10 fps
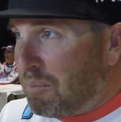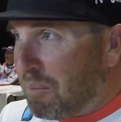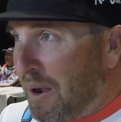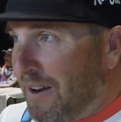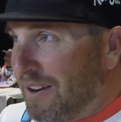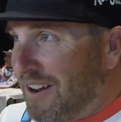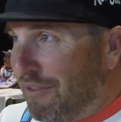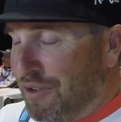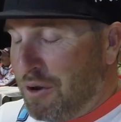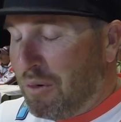but
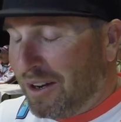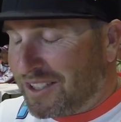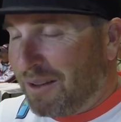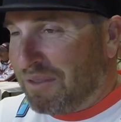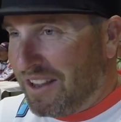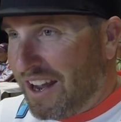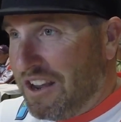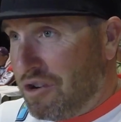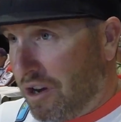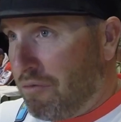if you want something that
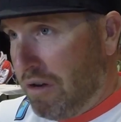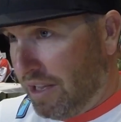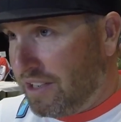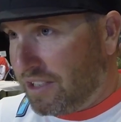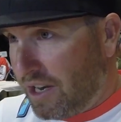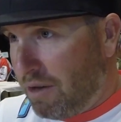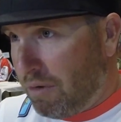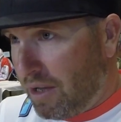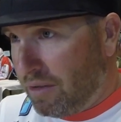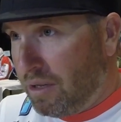you can really see
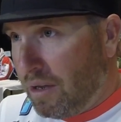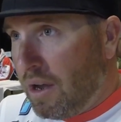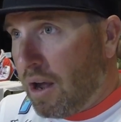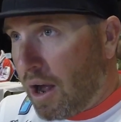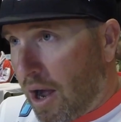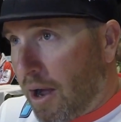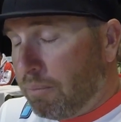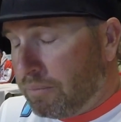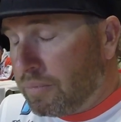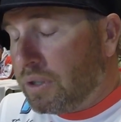with,
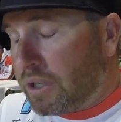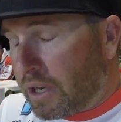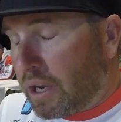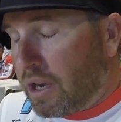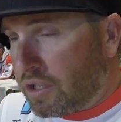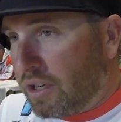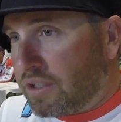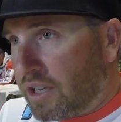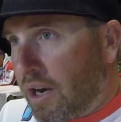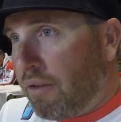get you a
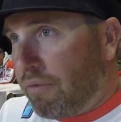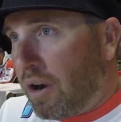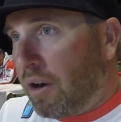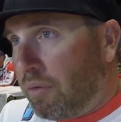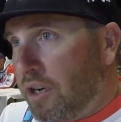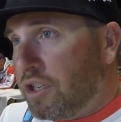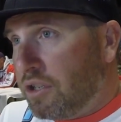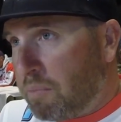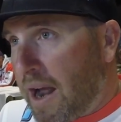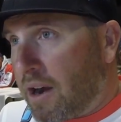set of
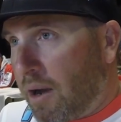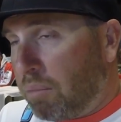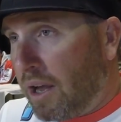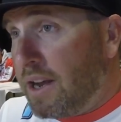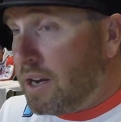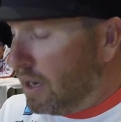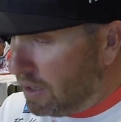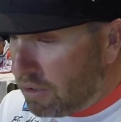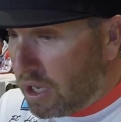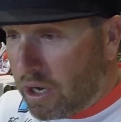Rigid's backup light, and
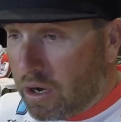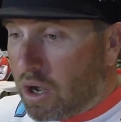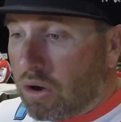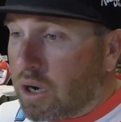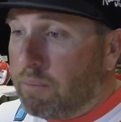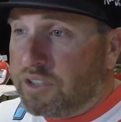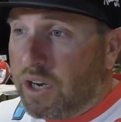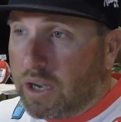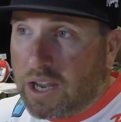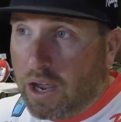it all comes
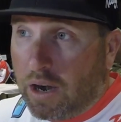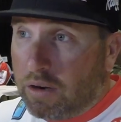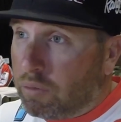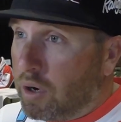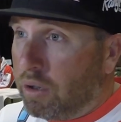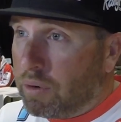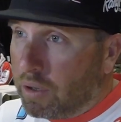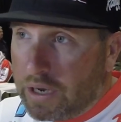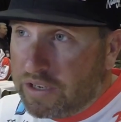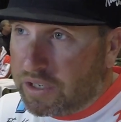in a kit,
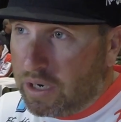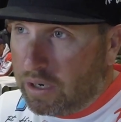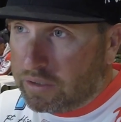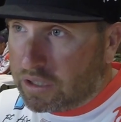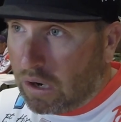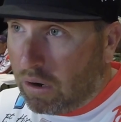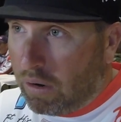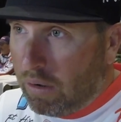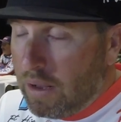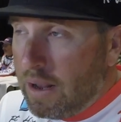real easy to
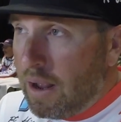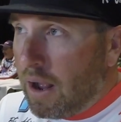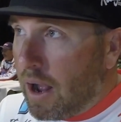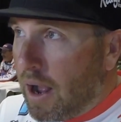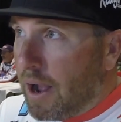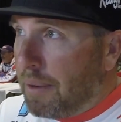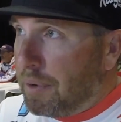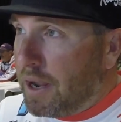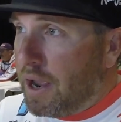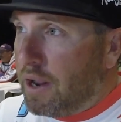install.
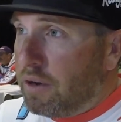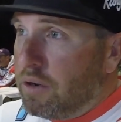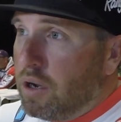And